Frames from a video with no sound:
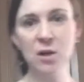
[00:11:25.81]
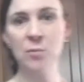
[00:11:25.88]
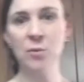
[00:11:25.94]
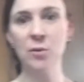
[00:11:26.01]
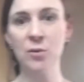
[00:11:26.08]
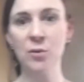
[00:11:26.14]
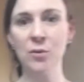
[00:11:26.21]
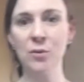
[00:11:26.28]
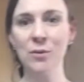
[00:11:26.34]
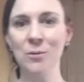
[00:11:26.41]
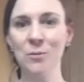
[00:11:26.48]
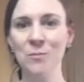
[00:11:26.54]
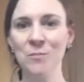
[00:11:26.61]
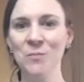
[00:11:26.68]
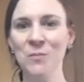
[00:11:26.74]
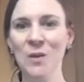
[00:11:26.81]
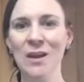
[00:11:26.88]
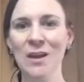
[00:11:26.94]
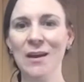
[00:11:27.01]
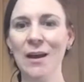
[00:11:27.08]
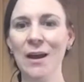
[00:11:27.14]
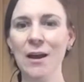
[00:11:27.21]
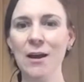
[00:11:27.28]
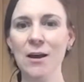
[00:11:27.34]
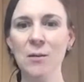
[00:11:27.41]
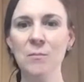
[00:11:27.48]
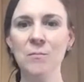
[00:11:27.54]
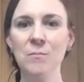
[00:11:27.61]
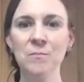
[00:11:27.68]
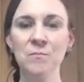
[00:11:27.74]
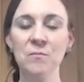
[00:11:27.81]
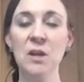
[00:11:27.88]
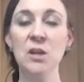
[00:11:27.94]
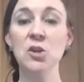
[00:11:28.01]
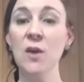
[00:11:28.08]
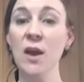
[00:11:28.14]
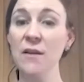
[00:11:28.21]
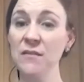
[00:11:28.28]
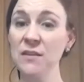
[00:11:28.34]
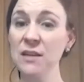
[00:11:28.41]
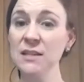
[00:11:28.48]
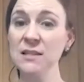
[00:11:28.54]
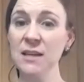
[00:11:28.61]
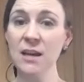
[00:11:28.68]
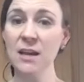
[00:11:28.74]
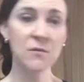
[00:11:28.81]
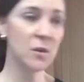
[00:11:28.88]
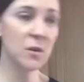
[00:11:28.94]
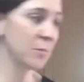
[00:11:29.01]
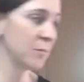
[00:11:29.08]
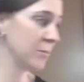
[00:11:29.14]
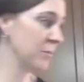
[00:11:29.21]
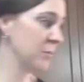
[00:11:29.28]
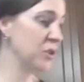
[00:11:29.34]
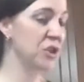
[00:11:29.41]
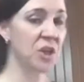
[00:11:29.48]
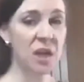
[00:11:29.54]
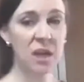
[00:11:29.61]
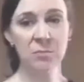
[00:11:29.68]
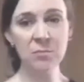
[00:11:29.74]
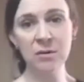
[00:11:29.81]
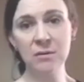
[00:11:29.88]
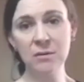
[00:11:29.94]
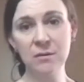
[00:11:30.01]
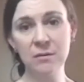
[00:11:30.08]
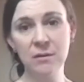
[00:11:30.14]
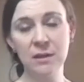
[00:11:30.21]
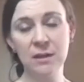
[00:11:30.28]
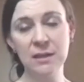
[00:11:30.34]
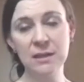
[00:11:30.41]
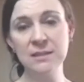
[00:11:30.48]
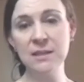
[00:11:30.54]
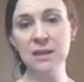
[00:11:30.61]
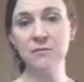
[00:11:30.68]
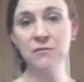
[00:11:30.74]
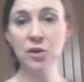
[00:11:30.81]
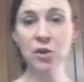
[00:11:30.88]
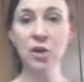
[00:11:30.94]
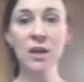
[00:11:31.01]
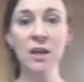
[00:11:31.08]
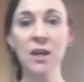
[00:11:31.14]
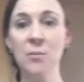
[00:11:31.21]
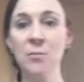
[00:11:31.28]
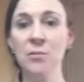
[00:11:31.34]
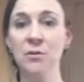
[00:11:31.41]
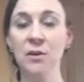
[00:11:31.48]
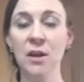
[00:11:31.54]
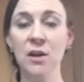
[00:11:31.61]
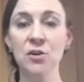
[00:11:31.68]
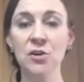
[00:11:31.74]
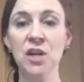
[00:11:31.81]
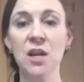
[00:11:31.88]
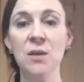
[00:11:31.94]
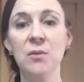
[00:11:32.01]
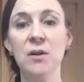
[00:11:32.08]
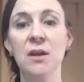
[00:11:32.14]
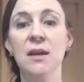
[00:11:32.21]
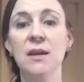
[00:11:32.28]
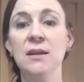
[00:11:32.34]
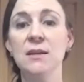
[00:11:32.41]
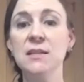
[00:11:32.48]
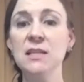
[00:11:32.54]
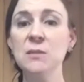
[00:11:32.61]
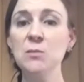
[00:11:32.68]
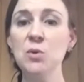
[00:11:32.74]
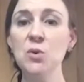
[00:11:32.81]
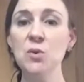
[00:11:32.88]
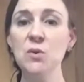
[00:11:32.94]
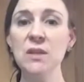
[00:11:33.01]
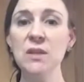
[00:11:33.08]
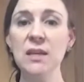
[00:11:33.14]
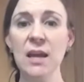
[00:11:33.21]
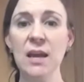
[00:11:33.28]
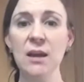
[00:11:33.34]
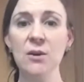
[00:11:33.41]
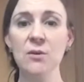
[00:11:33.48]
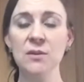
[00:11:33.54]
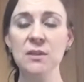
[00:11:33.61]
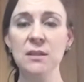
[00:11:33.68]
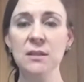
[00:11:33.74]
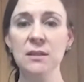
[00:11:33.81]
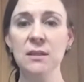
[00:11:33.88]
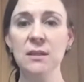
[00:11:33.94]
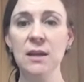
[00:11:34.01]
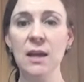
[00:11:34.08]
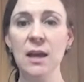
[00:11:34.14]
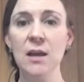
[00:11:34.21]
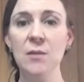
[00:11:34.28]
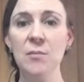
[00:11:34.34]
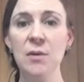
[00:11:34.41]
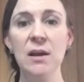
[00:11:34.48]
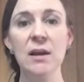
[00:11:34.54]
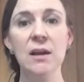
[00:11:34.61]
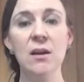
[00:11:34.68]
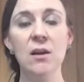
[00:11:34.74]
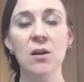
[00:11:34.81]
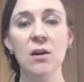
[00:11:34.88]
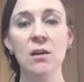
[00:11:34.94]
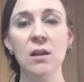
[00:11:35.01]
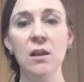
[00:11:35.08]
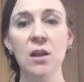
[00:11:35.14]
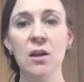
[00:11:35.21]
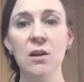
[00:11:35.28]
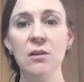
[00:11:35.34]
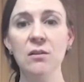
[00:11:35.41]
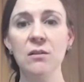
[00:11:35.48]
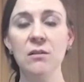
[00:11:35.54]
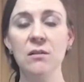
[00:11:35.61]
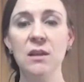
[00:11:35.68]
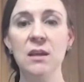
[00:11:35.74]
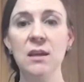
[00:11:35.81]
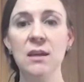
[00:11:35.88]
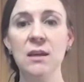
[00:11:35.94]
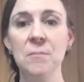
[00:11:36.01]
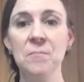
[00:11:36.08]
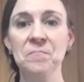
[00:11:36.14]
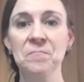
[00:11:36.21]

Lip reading: bowl, and you have it inside of your shape, inside of your cookie cutter shape, smooth it out all along the